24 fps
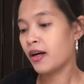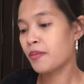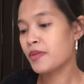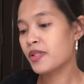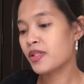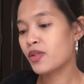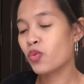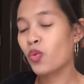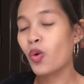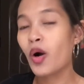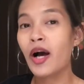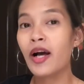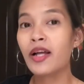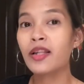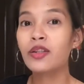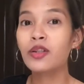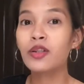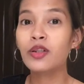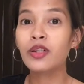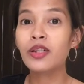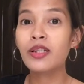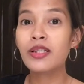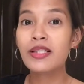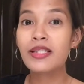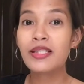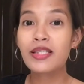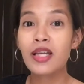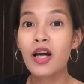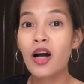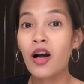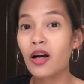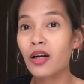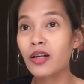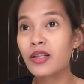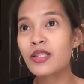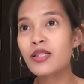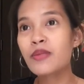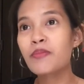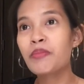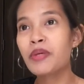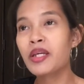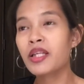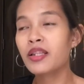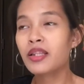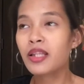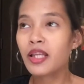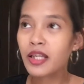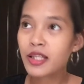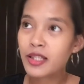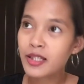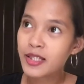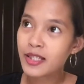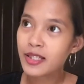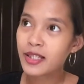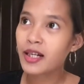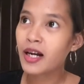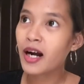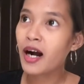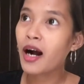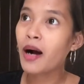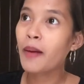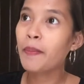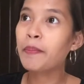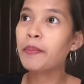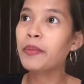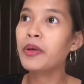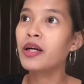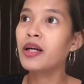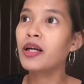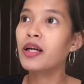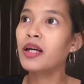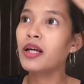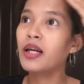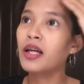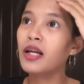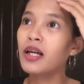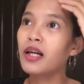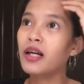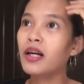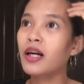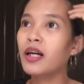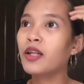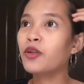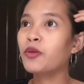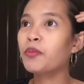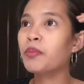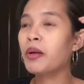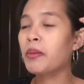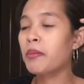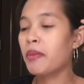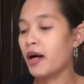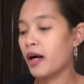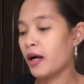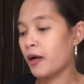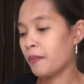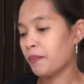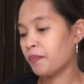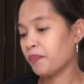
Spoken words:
swaddle, socks, mittens, cup, ano pa ba?